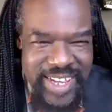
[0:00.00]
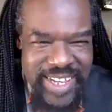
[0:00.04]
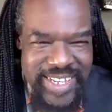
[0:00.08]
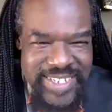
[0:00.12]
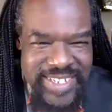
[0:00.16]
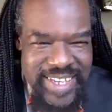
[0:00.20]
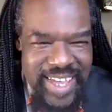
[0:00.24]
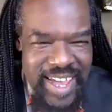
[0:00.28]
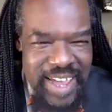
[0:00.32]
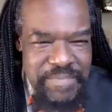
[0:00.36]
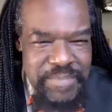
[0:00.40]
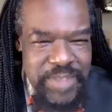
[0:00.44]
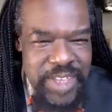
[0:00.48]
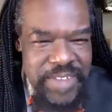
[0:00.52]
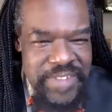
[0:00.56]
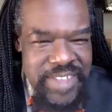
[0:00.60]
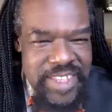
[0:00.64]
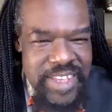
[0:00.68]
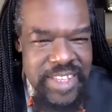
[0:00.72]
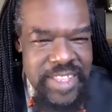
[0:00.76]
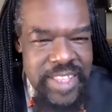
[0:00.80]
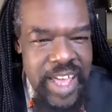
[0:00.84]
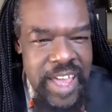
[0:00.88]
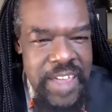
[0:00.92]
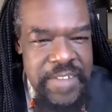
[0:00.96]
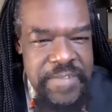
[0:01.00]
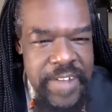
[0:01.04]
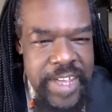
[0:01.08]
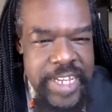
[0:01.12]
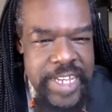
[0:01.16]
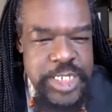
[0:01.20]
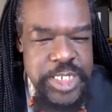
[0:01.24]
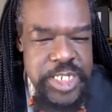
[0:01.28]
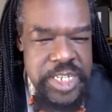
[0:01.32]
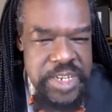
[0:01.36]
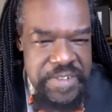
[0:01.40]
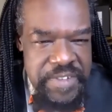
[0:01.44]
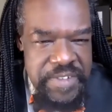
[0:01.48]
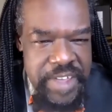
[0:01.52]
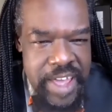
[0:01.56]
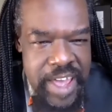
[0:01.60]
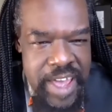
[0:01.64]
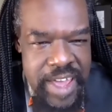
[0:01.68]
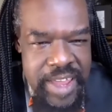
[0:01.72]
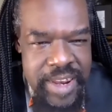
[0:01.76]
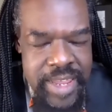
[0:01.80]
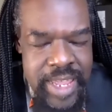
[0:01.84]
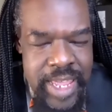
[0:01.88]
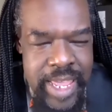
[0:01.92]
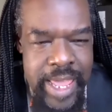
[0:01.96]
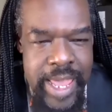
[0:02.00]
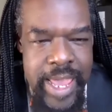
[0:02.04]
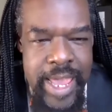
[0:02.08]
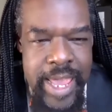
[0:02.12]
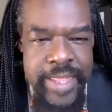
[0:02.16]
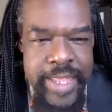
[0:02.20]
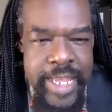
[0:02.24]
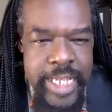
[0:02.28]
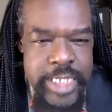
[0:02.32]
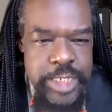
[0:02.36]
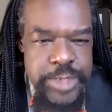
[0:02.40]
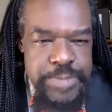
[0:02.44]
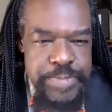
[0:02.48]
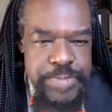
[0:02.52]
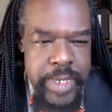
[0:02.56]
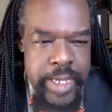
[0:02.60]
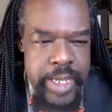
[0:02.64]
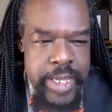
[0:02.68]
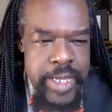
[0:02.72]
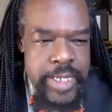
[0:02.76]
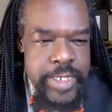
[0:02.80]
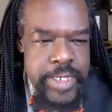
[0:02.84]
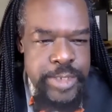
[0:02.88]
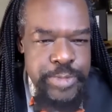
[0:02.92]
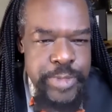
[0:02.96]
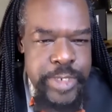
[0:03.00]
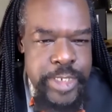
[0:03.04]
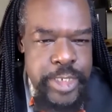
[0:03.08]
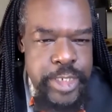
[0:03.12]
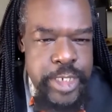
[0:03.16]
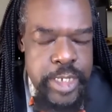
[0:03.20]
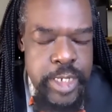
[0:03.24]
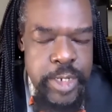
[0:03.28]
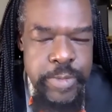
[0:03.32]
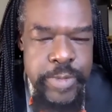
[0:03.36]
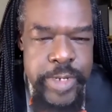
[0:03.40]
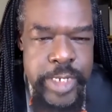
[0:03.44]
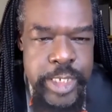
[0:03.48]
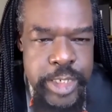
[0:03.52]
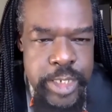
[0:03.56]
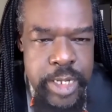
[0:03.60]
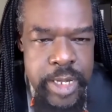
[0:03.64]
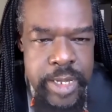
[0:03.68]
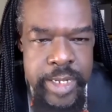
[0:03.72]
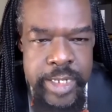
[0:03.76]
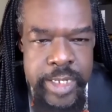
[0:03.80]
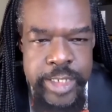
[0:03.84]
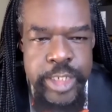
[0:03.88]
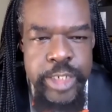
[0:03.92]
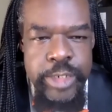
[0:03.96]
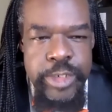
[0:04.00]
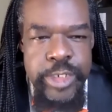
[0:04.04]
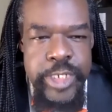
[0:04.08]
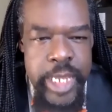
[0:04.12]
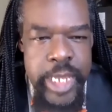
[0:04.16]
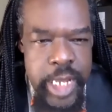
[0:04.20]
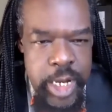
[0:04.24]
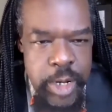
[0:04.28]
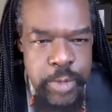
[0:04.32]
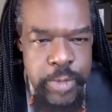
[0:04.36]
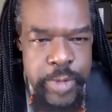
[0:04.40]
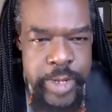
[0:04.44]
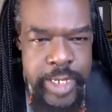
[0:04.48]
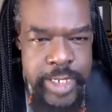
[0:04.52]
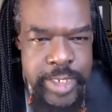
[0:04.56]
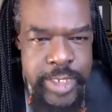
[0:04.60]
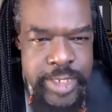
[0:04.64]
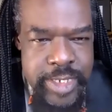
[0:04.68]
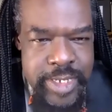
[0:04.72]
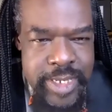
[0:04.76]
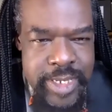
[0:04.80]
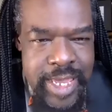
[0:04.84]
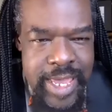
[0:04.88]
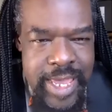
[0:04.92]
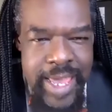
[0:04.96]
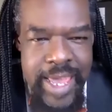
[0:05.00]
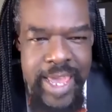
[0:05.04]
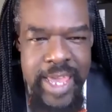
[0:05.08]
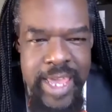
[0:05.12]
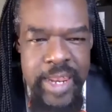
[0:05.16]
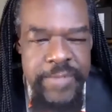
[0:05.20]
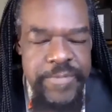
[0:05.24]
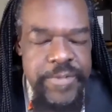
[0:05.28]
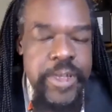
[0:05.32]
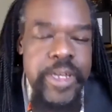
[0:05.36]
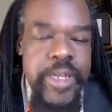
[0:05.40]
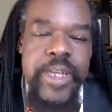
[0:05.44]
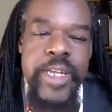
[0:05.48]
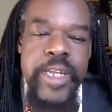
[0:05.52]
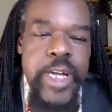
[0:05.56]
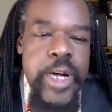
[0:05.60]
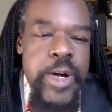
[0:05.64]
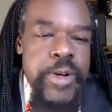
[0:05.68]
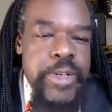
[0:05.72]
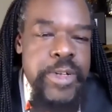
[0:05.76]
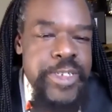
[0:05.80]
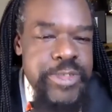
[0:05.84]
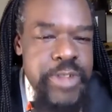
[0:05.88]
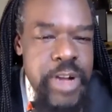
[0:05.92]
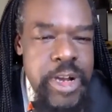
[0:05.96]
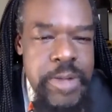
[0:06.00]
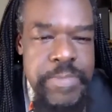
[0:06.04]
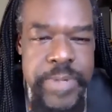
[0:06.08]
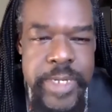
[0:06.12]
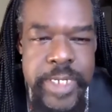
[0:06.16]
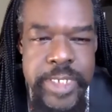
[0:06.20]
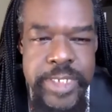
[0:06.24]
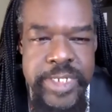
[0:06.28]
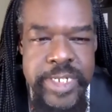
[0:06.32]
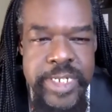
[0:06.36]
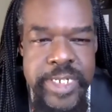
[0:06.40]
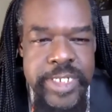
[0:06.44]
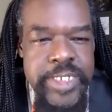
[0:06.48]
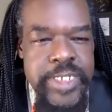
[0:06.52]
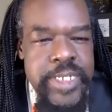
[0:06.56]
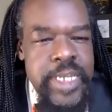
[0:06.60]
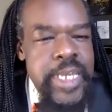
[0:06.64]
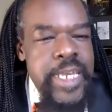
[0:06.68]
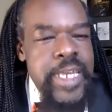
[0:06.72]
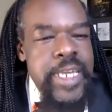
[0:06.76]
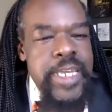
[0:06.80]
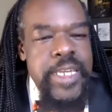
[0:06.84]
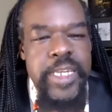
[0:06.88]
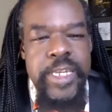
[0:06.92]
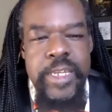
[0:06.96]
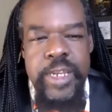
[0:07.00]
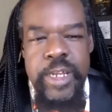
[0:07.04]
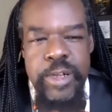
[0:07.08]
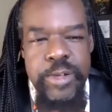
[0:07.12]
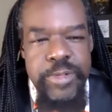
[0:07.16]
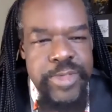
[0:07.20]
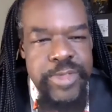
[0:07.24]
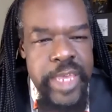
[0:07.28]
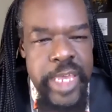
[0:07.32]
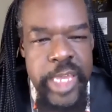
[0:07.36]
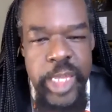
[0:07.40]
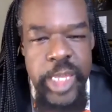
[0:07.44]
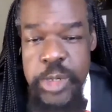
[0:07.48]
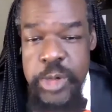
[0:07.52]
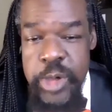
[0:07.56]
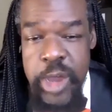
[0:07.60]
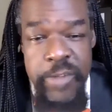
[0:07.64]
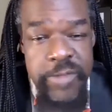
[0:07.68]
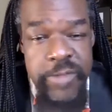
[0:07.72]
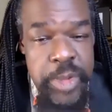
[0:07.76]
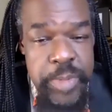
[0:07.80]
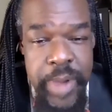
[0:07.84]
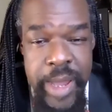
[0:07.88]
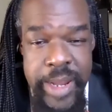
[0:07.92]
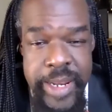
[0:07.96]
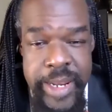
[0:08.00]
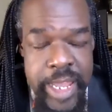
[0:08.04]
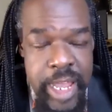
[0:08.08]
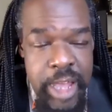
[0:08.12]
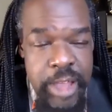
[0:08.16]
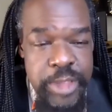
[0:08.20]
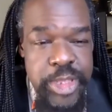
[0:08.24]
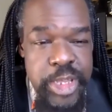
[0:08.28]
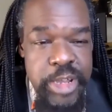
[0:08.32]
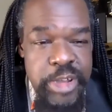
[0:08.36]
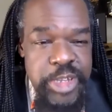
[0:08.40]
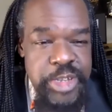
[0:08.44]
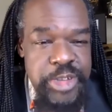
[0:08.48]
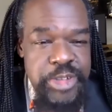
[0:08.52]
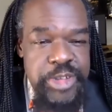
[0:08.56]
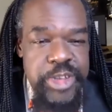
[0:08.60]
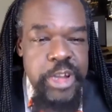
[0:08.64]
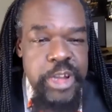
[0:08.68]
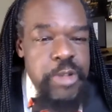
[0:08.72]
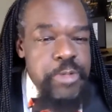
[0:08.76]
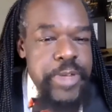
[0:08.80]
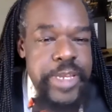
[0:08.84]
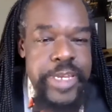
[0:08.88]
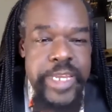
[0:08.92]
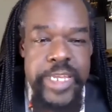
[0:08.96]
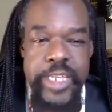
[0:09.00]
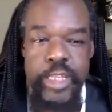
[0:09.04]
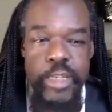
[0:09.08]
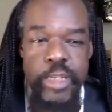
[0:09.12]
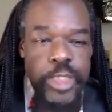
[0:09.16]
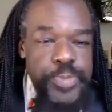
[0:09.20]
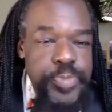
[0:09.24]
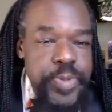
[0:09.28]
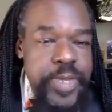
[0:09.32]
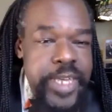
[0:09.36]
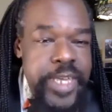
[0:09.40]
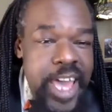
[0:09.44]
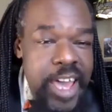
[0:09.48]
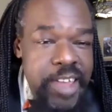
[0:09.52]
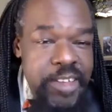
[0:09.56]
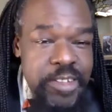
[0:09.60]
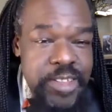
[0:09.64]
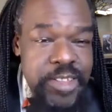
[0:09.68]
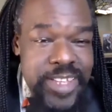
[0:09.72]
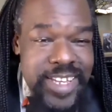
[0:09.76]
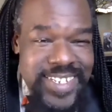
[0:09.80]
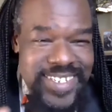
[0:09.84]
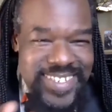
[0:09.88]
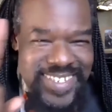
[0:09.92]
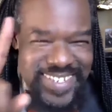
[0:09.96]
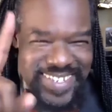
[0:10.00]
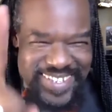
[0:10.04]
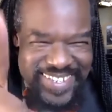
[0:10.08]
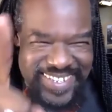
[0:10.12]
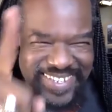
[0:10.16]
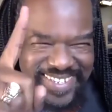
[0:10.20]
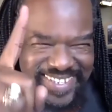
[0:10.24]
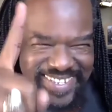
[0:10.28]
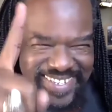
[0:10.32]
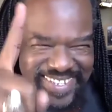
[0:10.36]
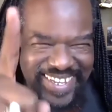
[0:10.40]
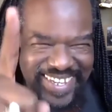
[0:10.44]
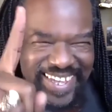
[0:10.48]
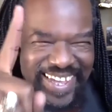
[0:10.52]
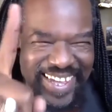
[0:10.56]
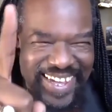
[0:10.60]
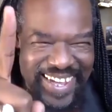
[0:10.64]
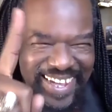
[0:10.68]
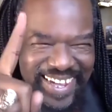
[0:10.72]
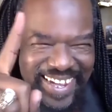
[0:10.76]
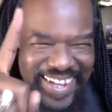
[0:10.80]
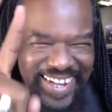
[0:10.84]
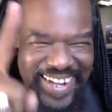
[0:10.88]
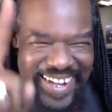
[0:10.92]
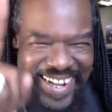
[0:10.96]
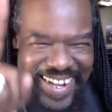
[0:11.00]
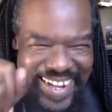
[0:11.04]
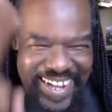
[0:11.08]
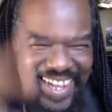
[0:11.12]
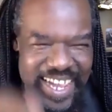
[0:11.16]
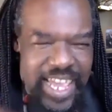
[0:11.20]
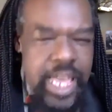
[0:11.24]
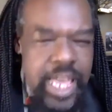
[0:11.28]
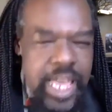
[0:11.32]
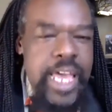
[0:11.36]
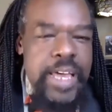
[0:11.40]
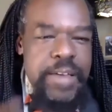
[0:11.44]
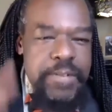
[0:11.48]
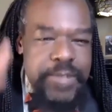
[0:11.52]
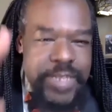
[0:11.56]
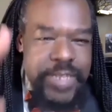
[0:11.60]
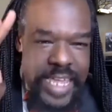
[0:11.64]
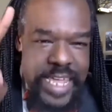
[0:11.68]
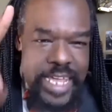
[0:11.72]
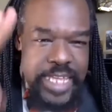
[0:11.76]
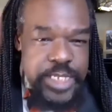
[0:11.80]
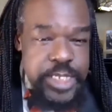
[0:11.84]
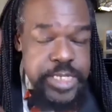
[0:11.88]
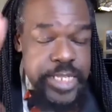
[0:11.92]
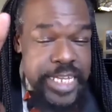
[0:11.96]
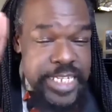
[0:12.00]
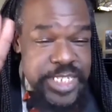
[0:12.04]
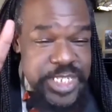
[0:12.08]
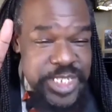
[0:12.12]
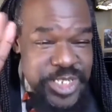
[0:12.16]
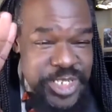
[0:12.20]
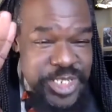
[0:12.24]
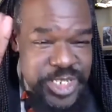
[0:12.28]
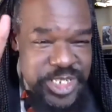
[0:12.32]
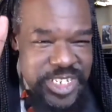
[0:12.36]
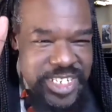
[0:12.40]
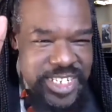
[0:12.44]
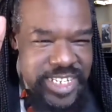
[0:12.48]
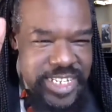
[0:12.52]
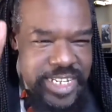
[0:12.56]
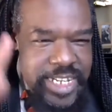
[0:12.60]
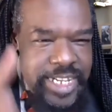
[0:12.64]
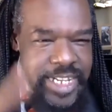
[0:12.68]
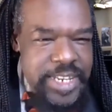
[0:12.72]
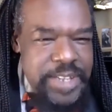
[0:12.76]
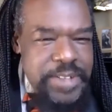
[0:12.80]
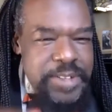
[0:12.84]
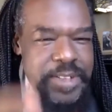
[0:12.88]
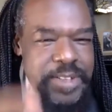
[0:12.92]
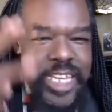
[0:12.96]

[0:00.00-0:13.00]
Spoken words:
I'm living the life I should have had, and that's because we took a risk on it. So take a risk, and if you're going to go into our business, thank you everybody out there. We need those piano lessons. Dance lessons are good.